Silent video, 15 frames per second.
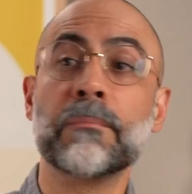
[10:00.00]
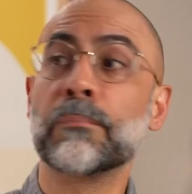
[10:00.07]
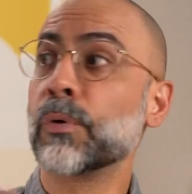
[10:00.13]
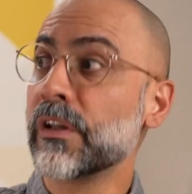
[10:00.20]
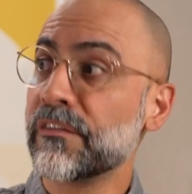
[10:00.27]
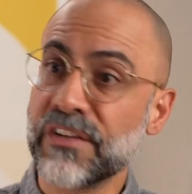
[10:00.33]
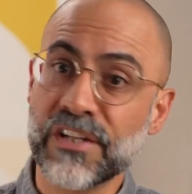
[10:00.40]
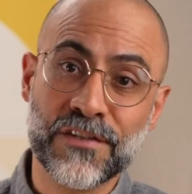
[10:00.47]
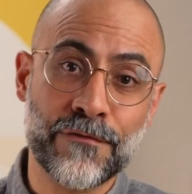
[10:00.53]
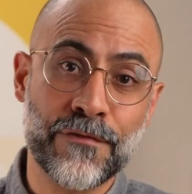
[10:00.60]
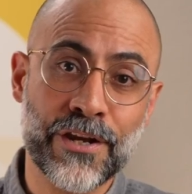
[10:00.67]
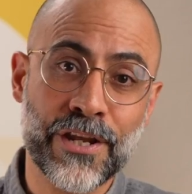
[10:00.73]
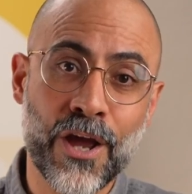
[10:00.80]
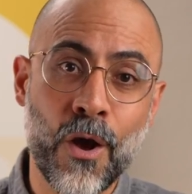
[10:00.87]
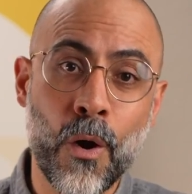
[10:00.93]
previous
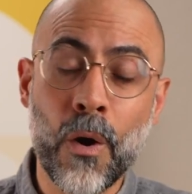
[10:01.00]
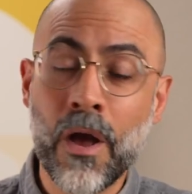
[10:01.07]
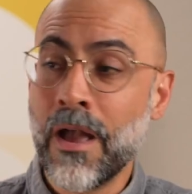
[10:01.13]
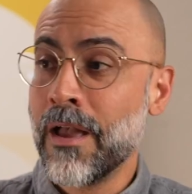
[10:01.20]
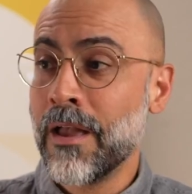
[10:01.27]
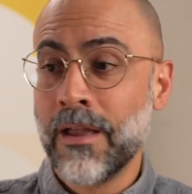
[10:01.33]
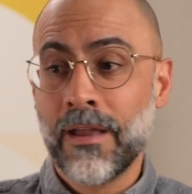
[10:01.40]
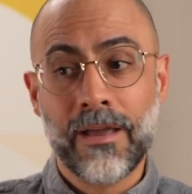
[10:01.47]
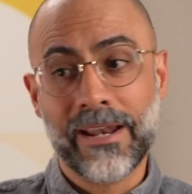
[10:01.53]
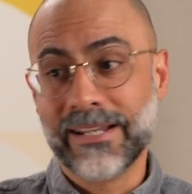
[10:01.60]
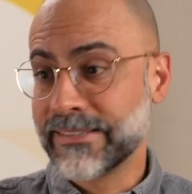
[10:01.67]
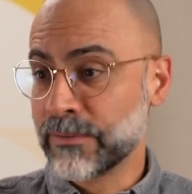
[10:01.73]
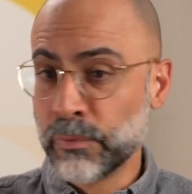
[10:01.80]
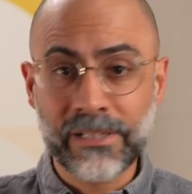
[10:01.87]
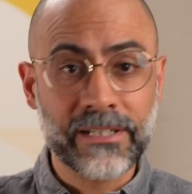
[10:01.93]
video, and
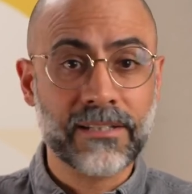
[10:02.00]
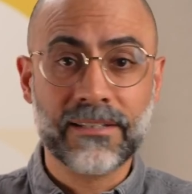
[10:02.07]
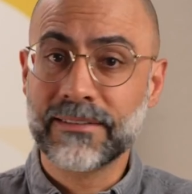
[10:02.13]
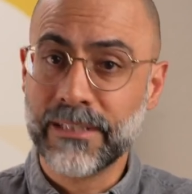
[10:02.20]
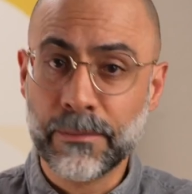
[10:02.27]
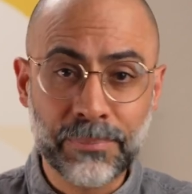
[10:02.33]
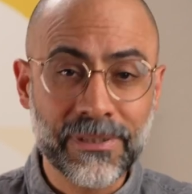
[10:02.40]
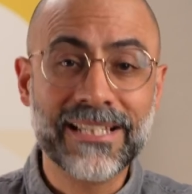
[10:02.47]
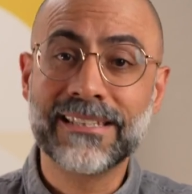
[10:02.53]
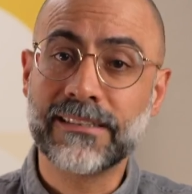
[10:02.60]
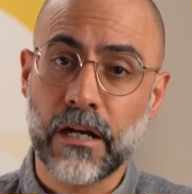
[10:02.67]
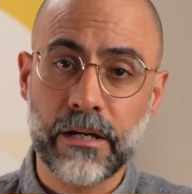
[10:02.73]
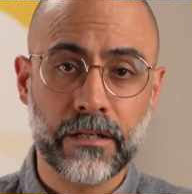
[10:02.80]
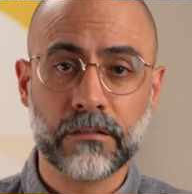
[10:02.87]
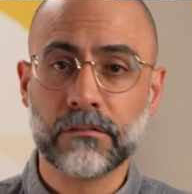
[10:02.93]
it's really simply
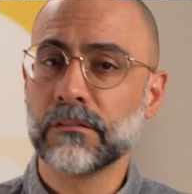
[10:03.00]
stunning.